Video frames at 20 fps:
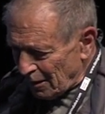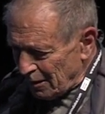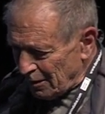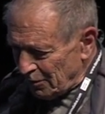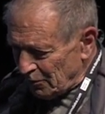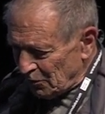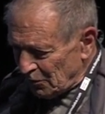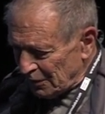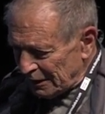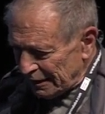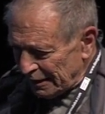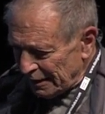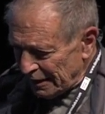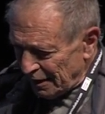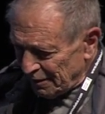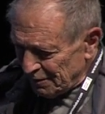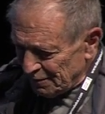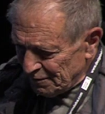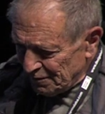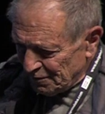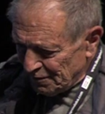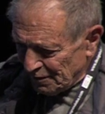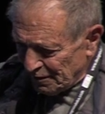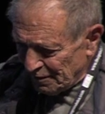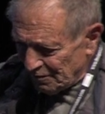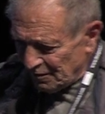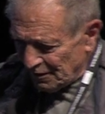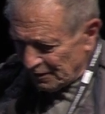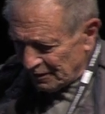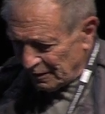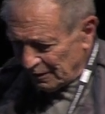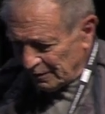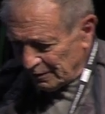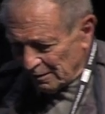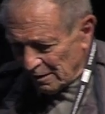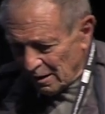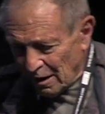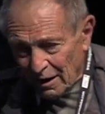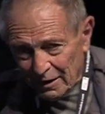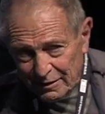We have a very
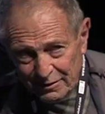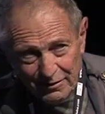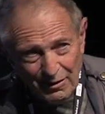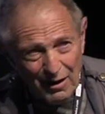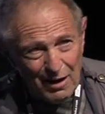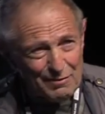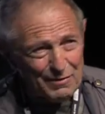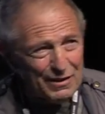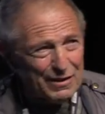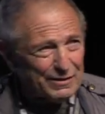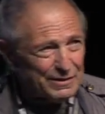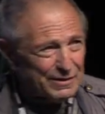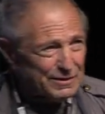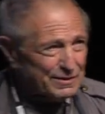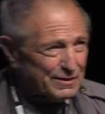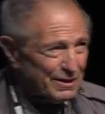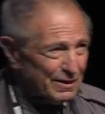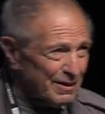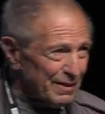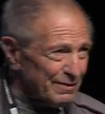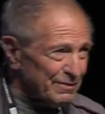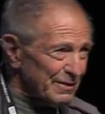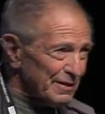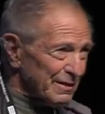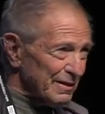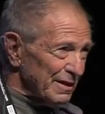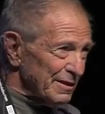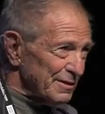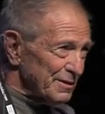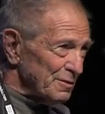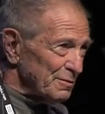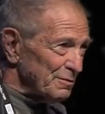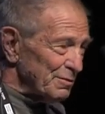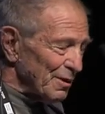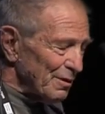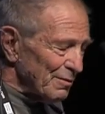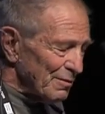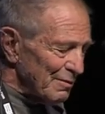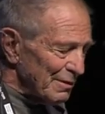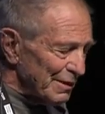high crime rate in South Africa, as you
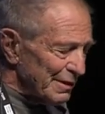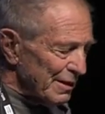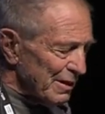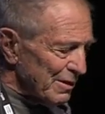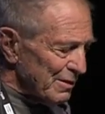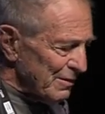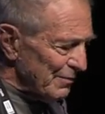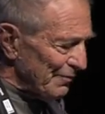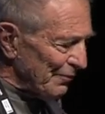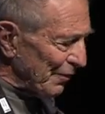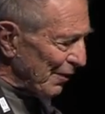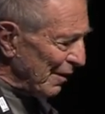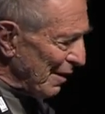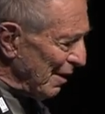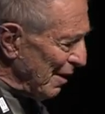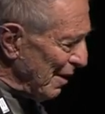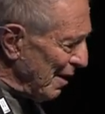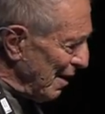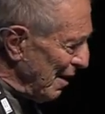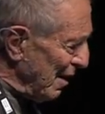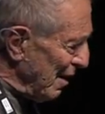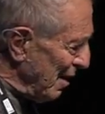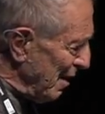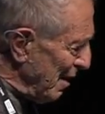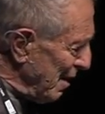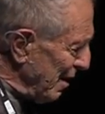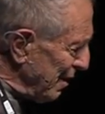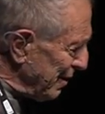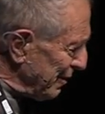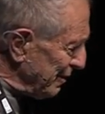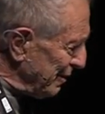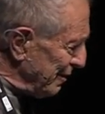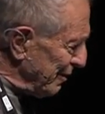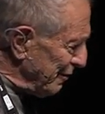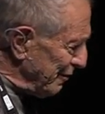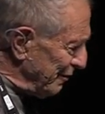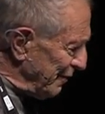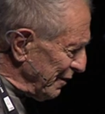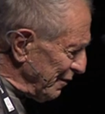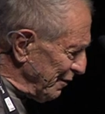probably know, and there
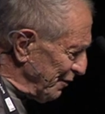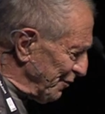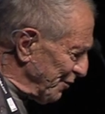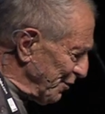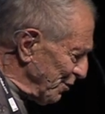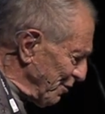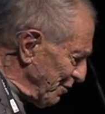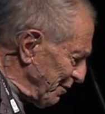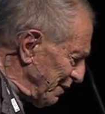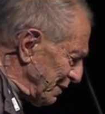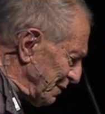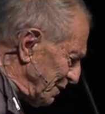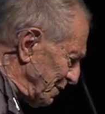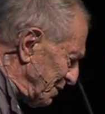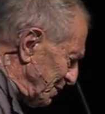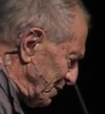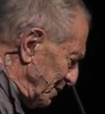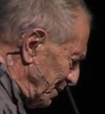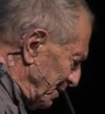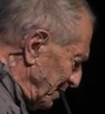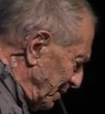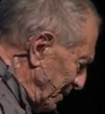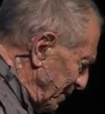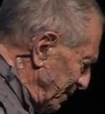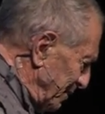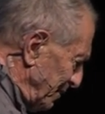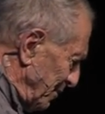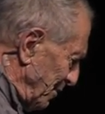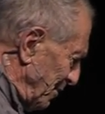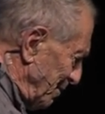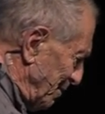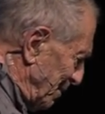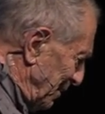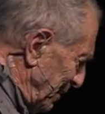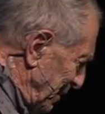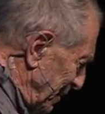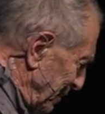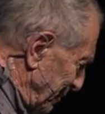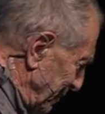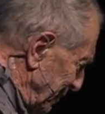are very few of us in urban
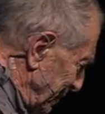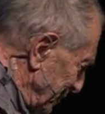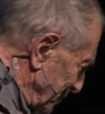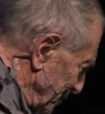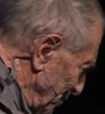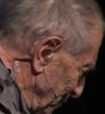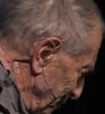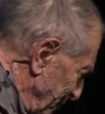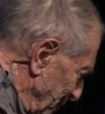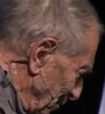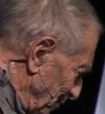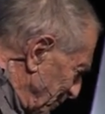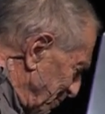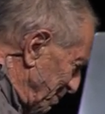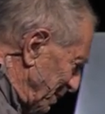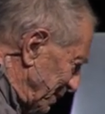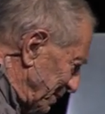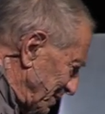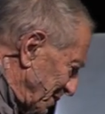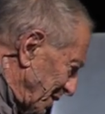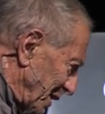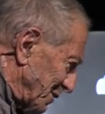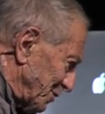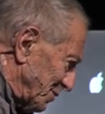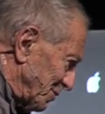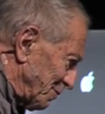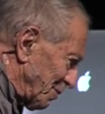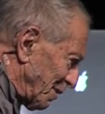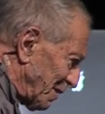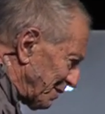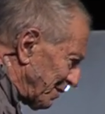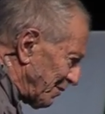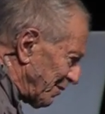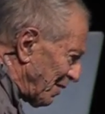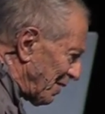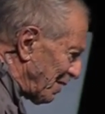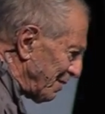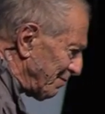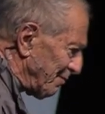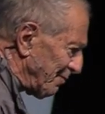areas who have not been touched by
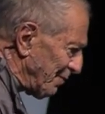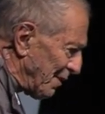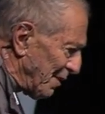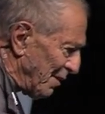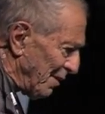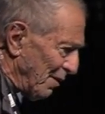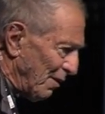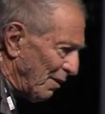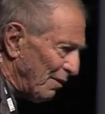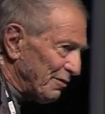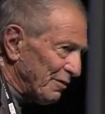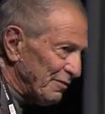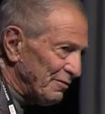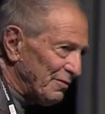crime, often